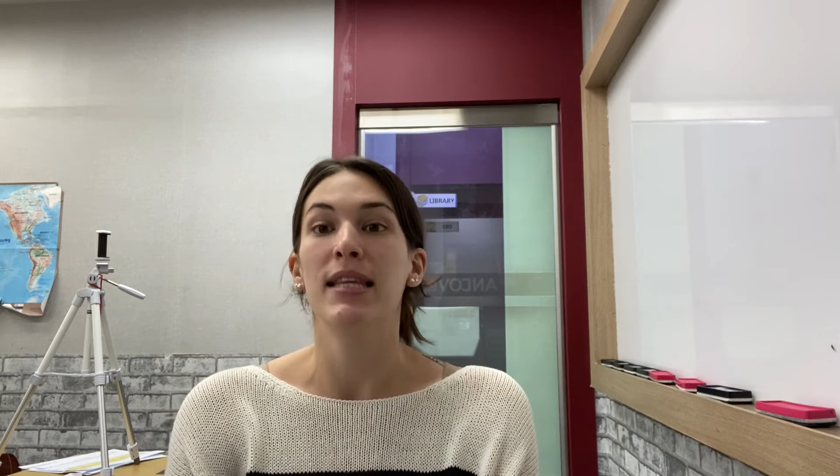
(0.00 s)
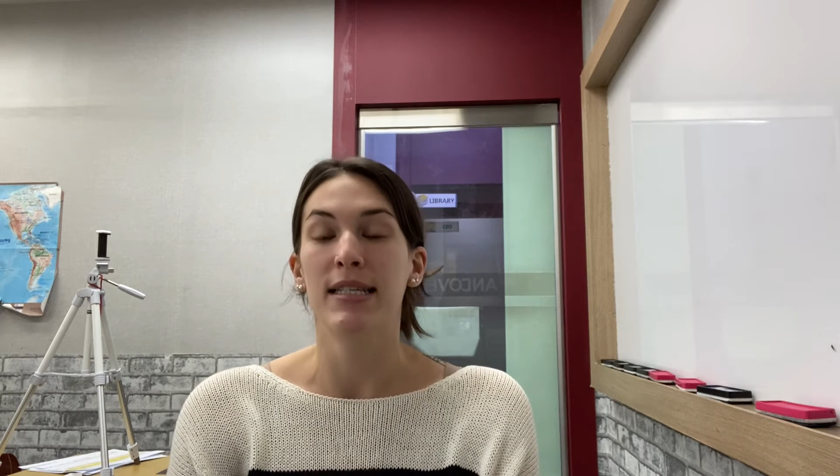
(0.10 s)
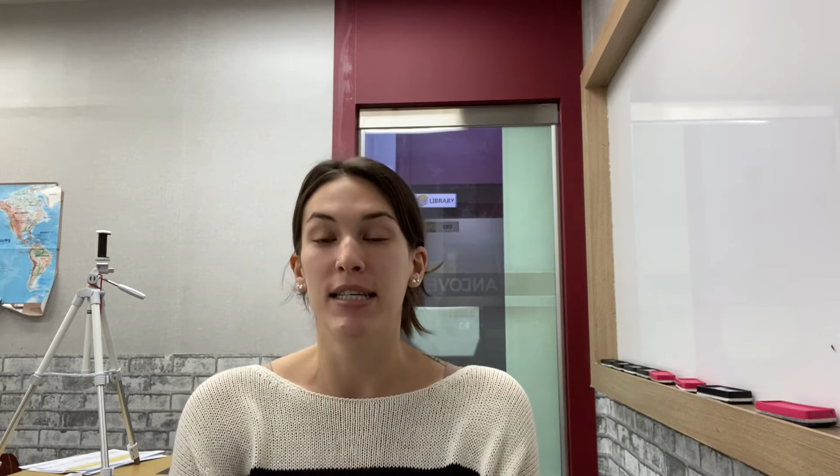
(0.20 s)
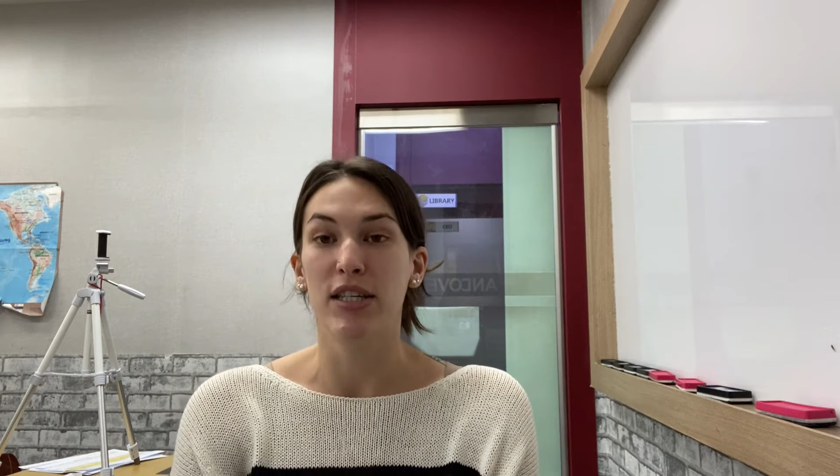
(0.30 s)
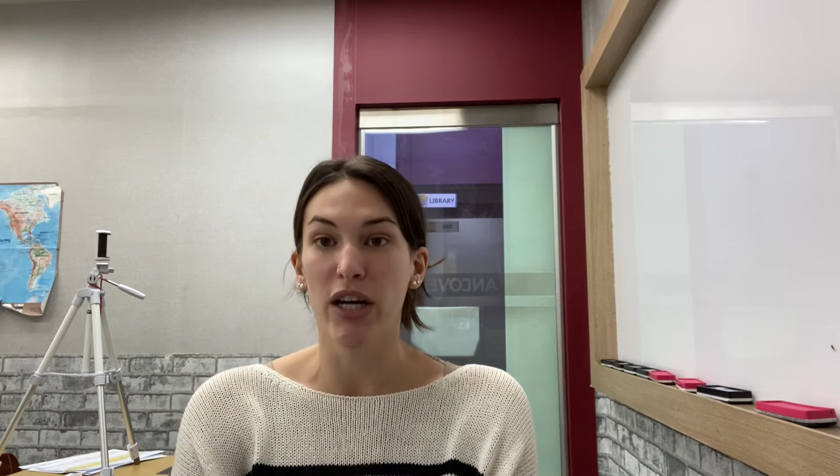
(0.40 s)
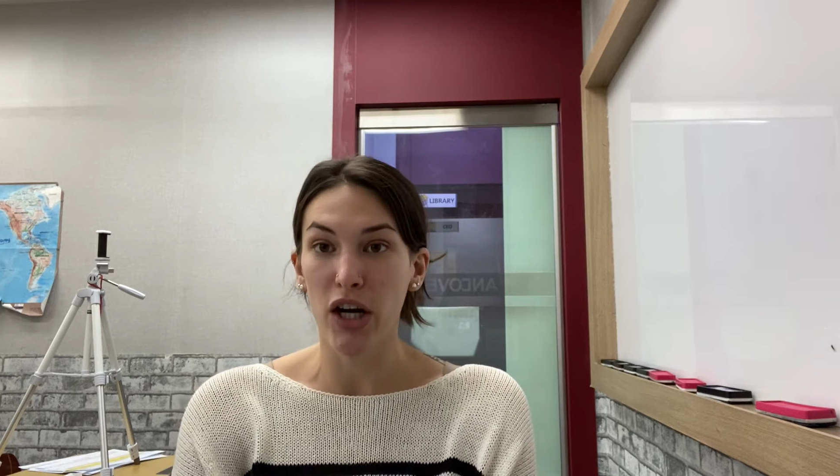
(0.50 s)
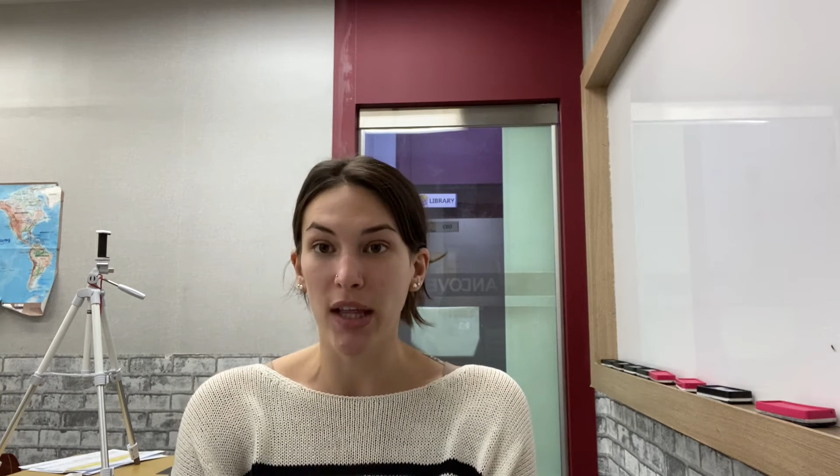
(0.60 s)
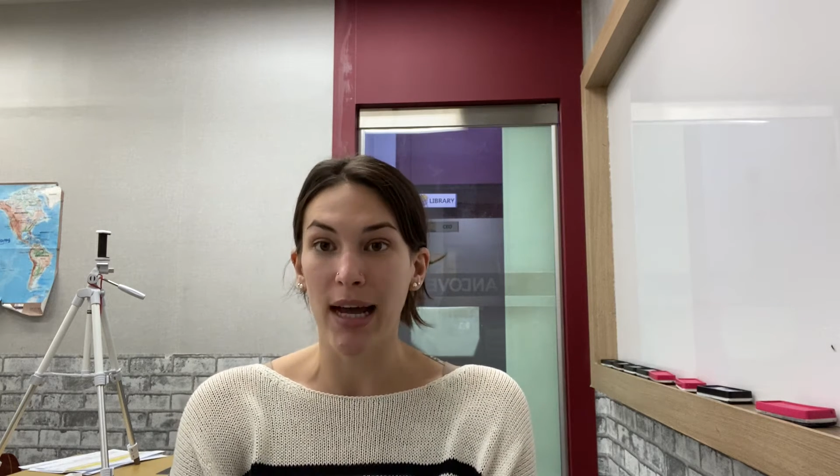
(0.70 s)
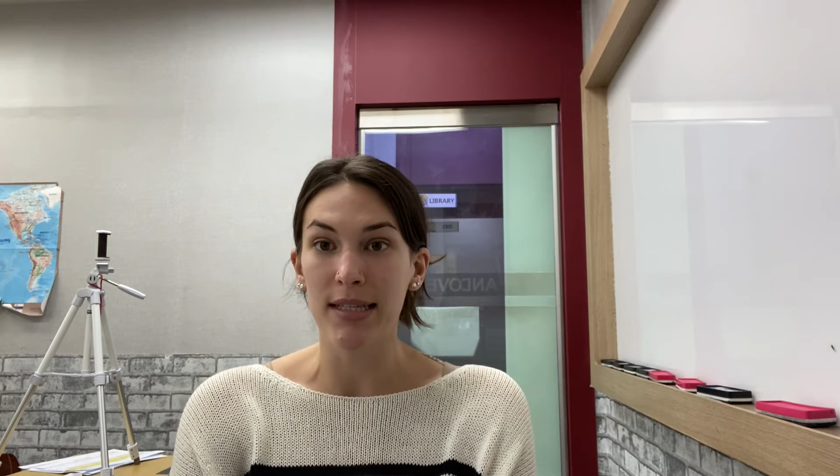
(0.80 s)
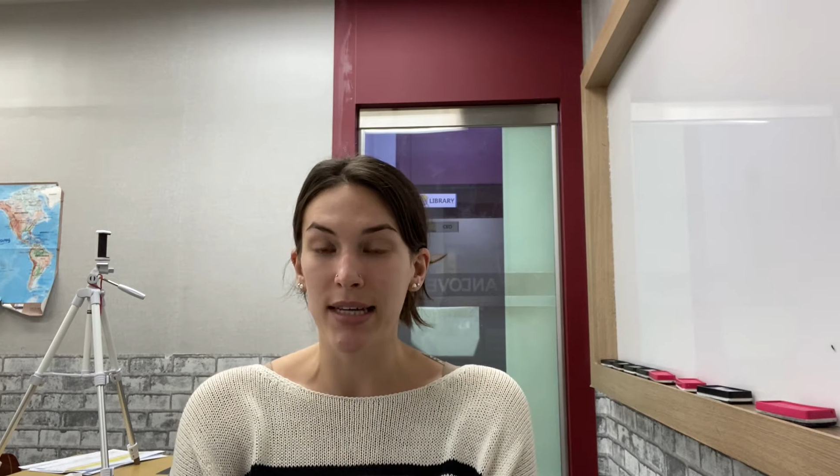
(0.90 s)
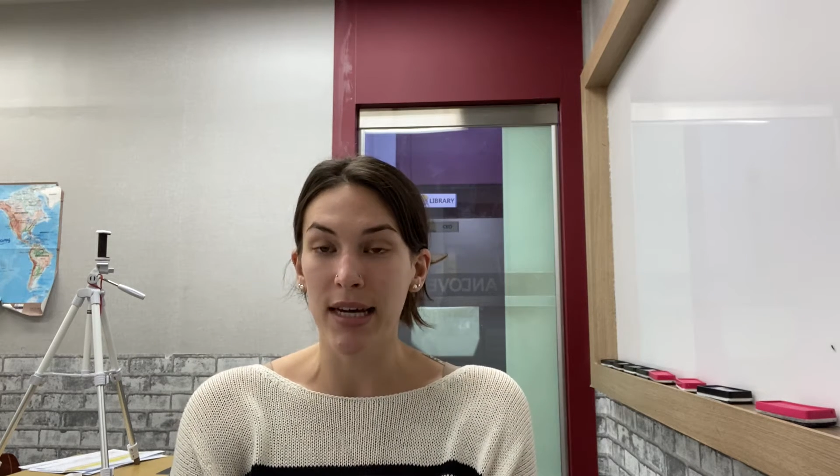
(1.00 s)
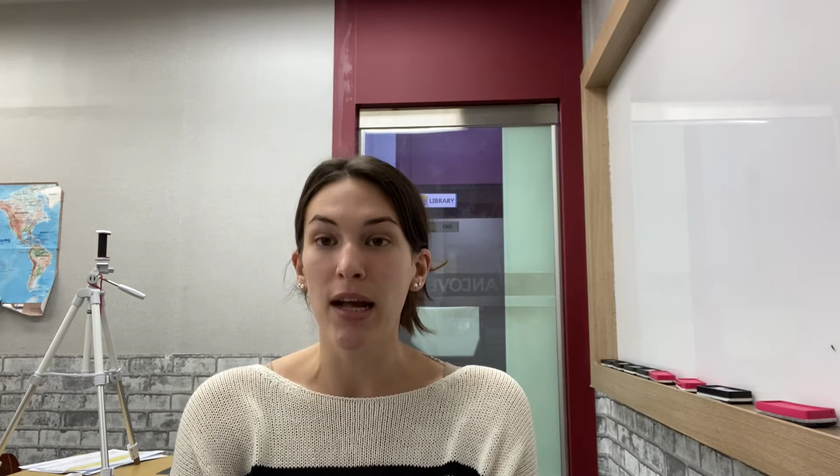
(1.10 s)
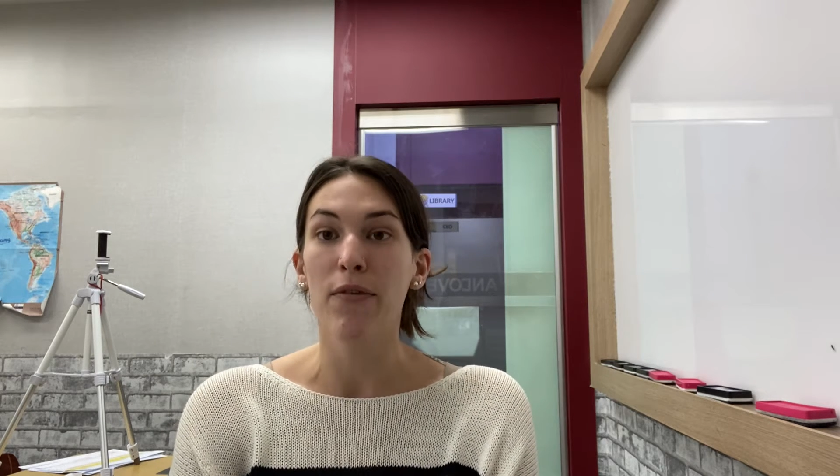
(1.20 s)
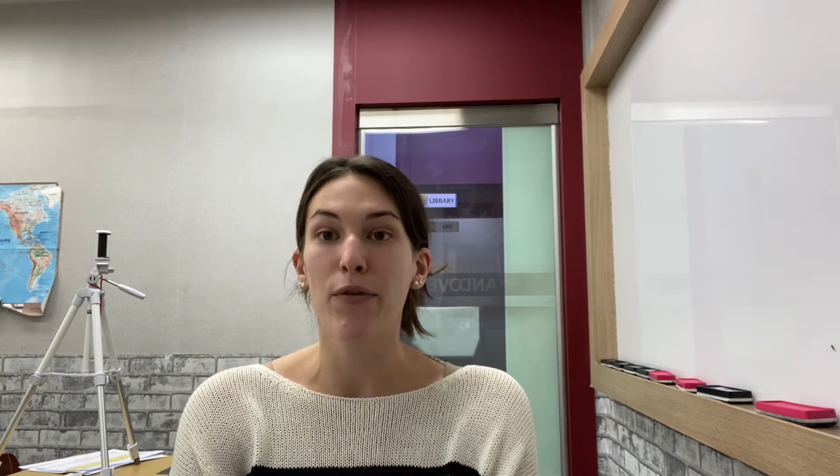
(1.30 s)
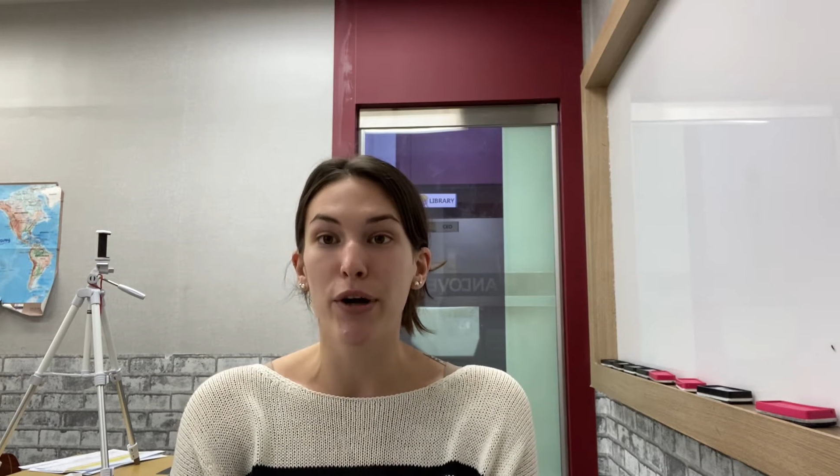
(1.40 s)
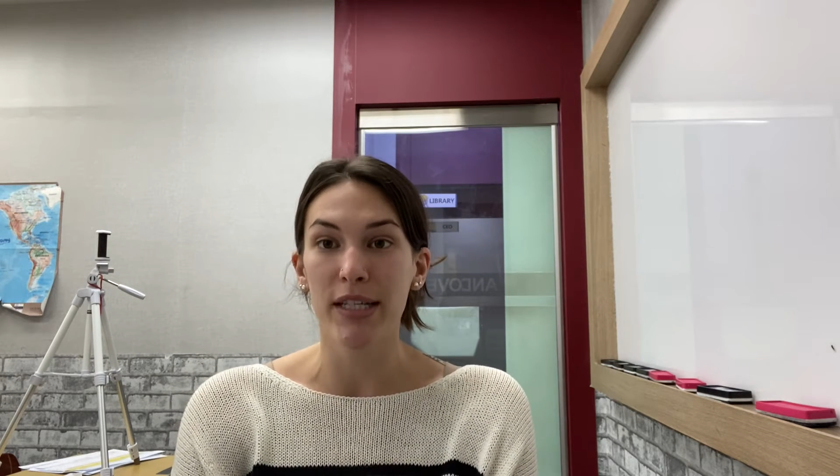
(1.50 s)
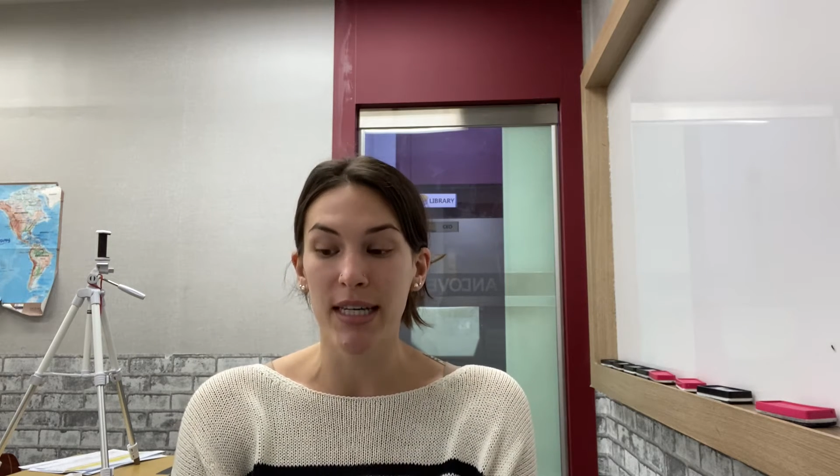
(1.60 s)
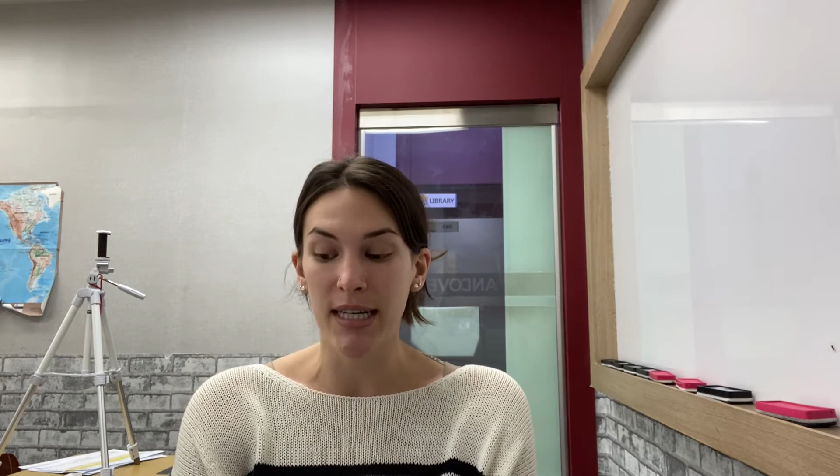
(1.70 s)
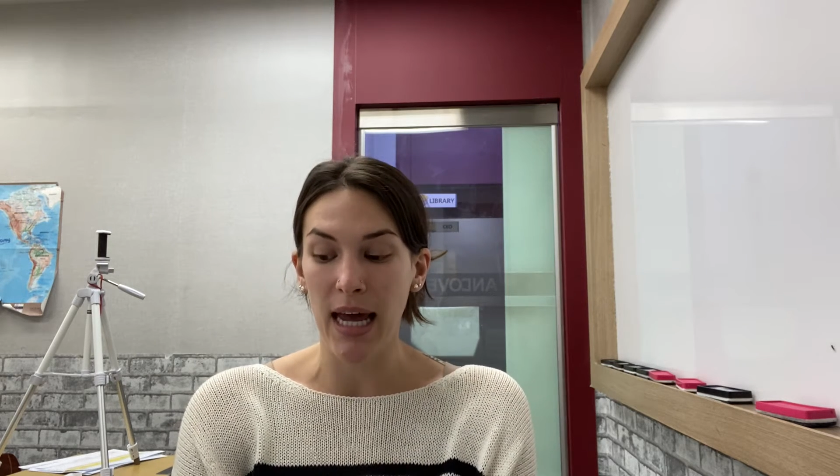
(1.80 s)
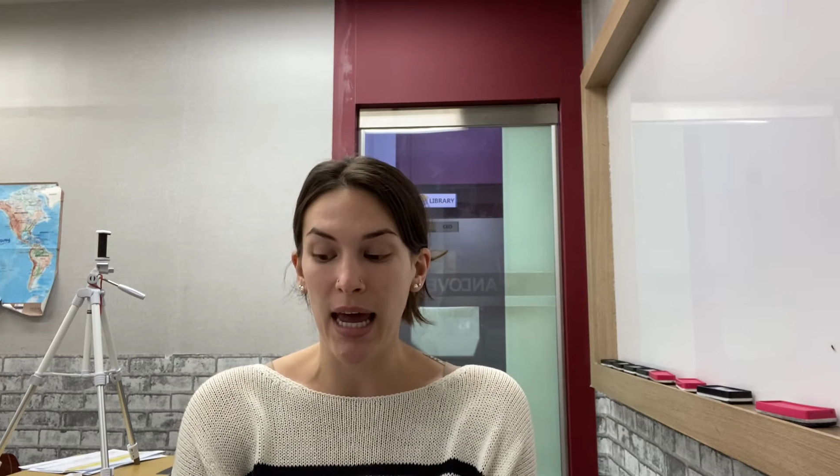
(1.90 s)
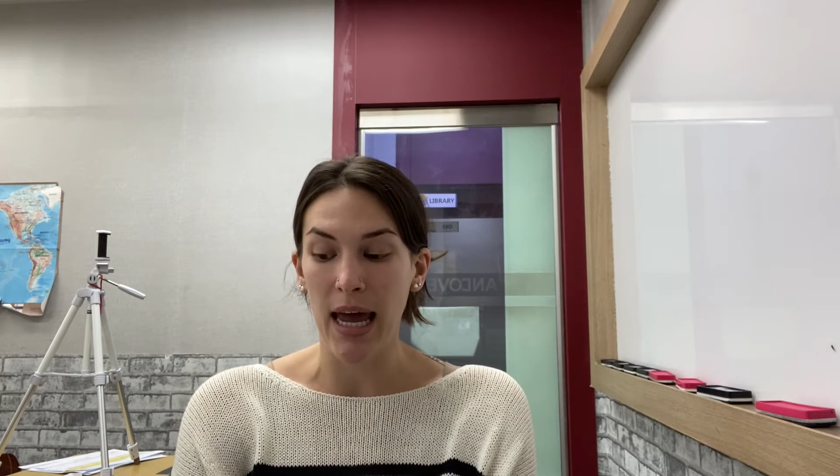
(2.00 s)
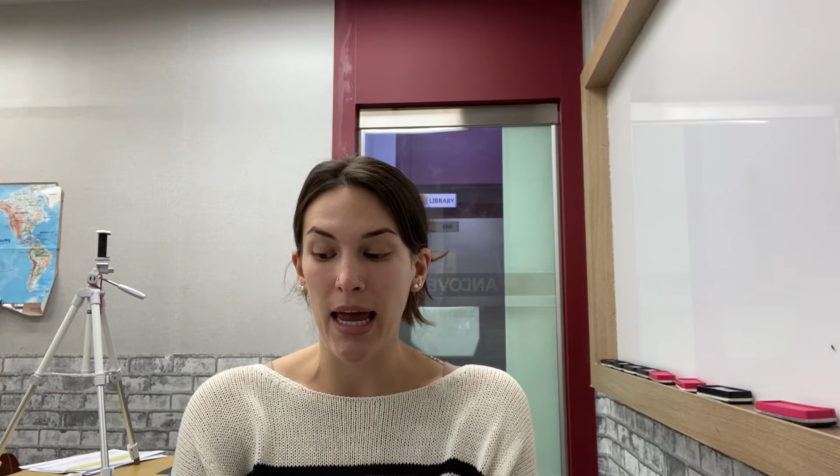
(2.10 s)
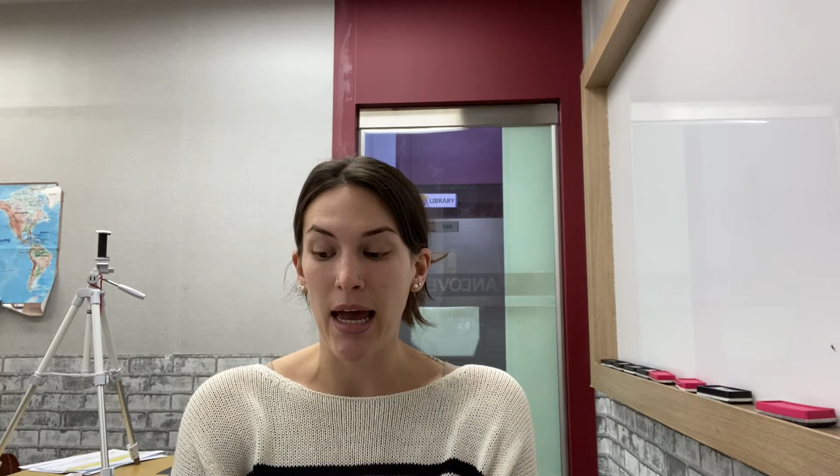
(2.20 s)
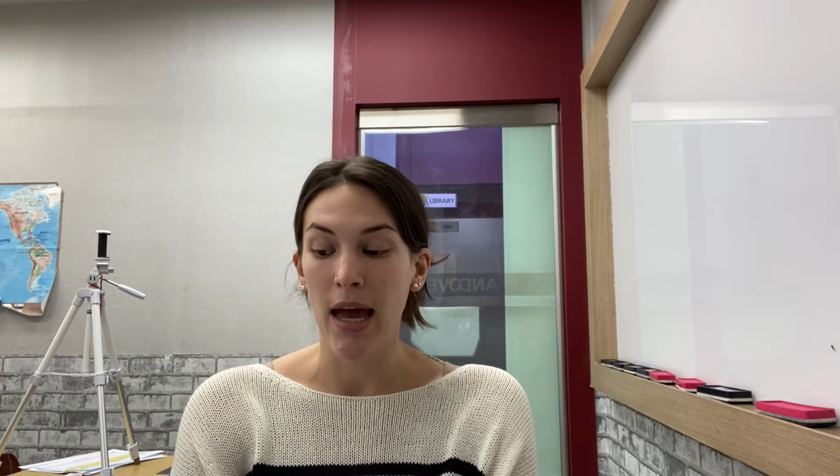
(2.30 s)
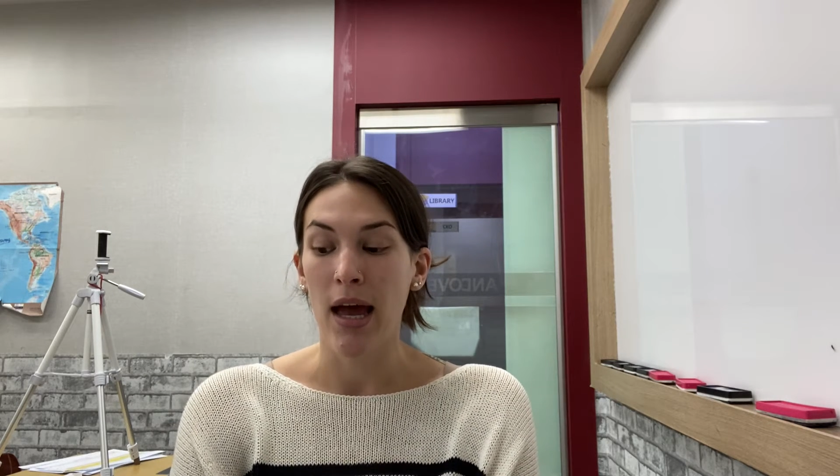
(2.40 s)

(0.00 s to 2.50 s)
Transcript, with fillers: This is your lesson for today,